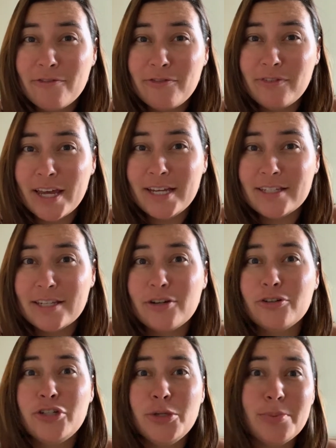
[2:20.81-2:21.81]
flights that
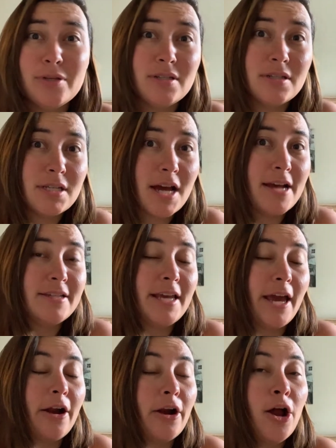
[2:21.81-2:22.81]
are cheaper than
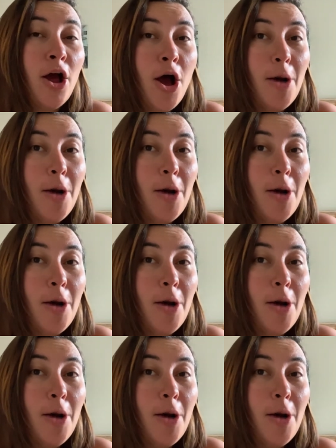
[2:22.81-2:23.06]
Skyscanner,